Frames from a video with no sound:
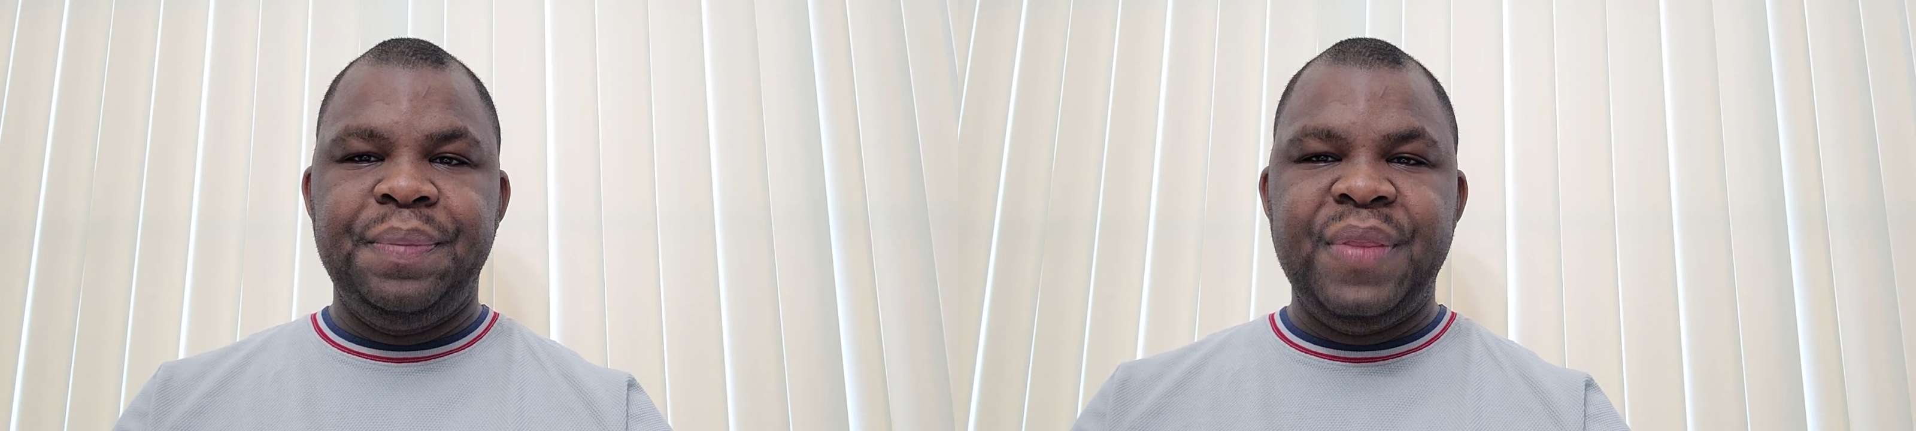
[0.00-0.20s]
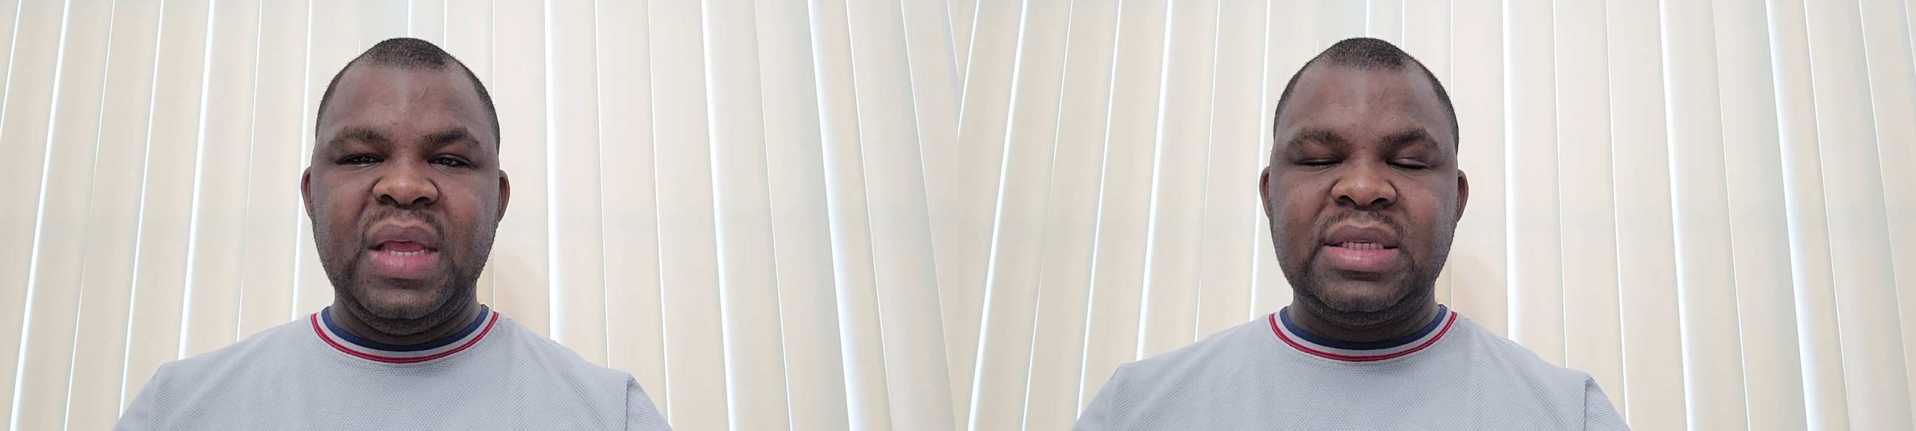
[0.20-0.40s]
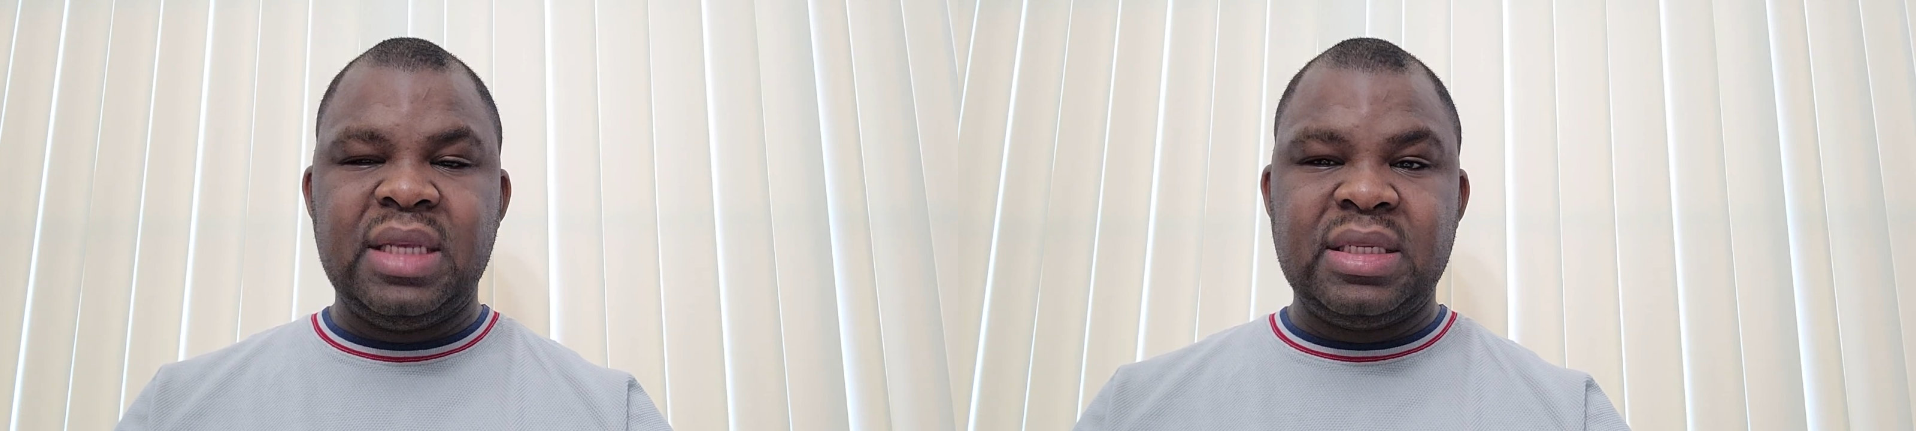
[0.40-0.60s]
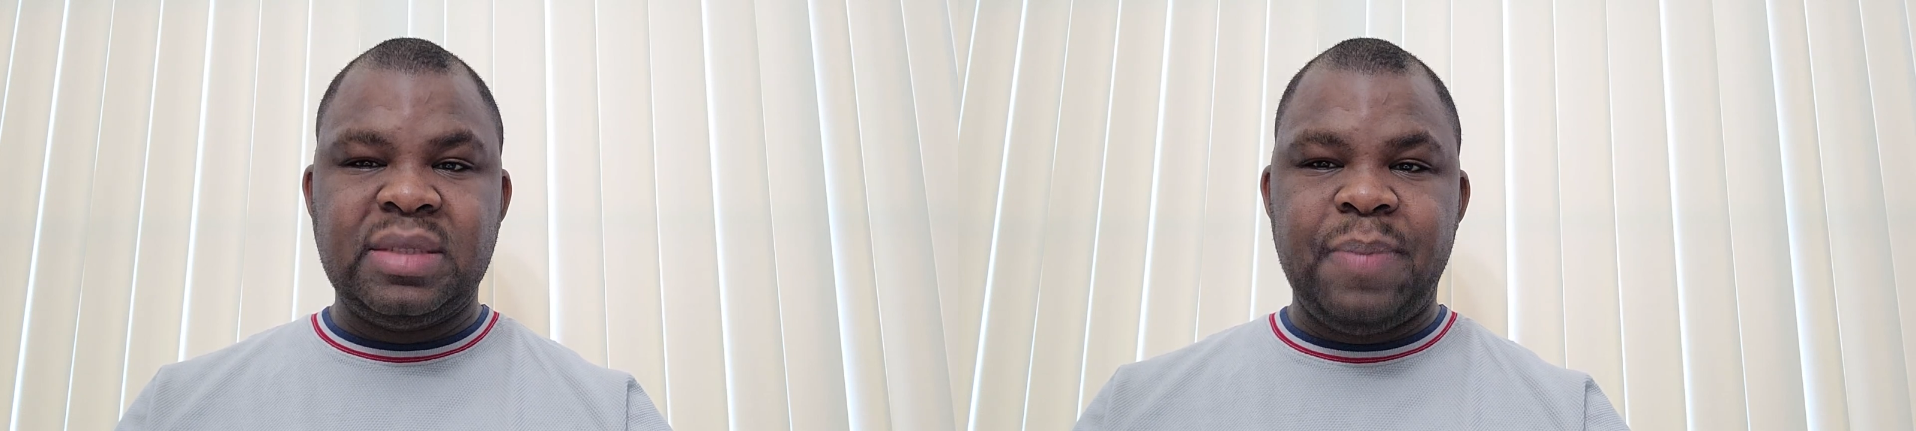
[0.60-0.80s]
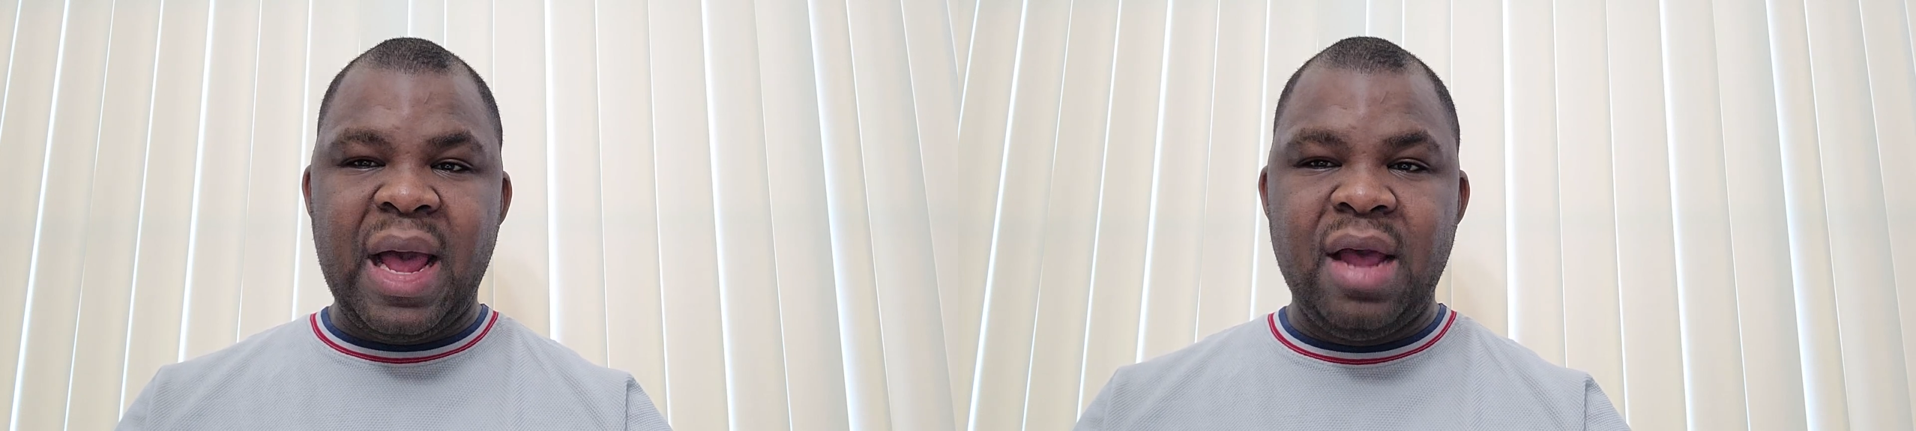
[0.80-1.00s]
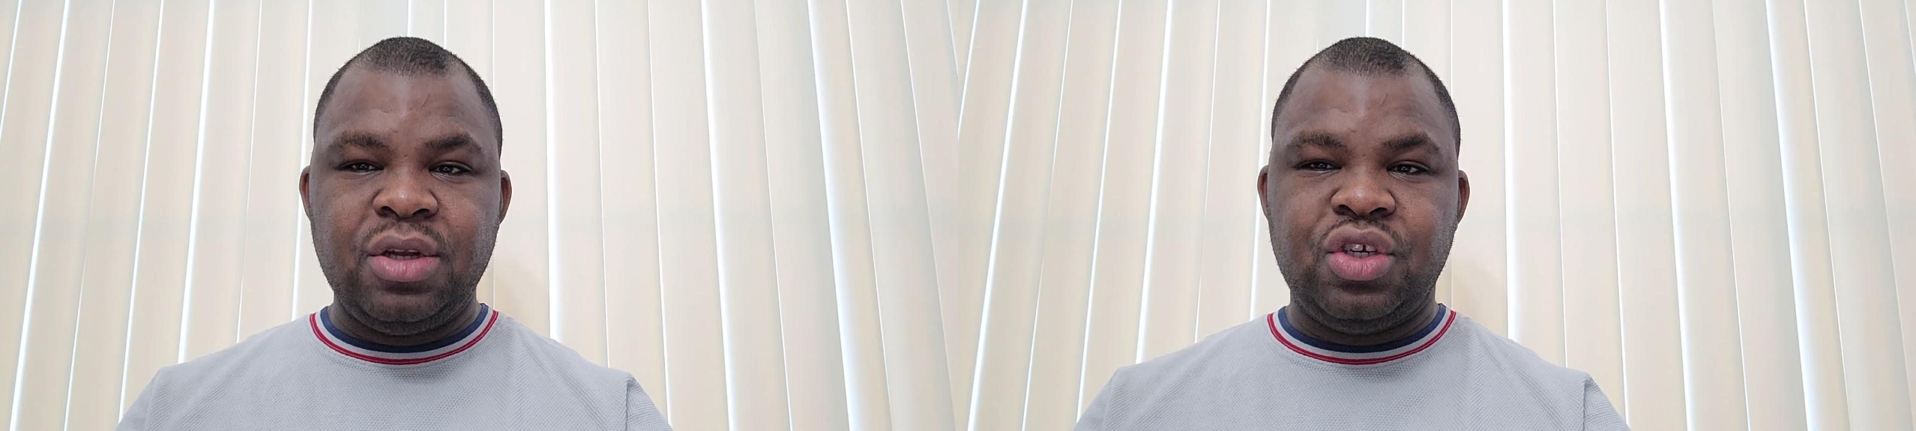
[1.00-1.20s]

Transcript: this expired